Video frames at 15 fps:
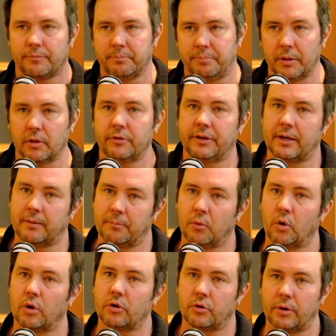building a
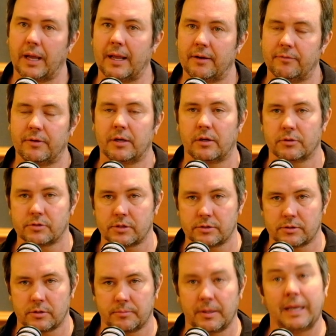more creative
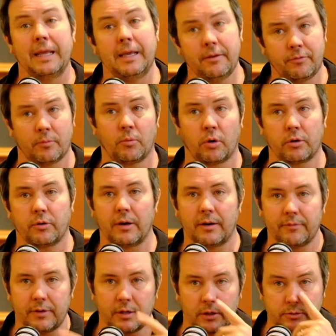ecosystem, an even more
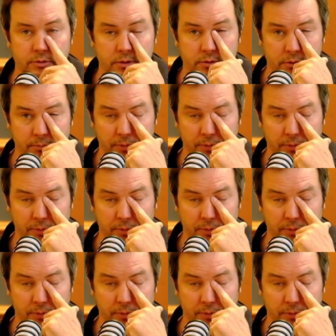creative ecosystem.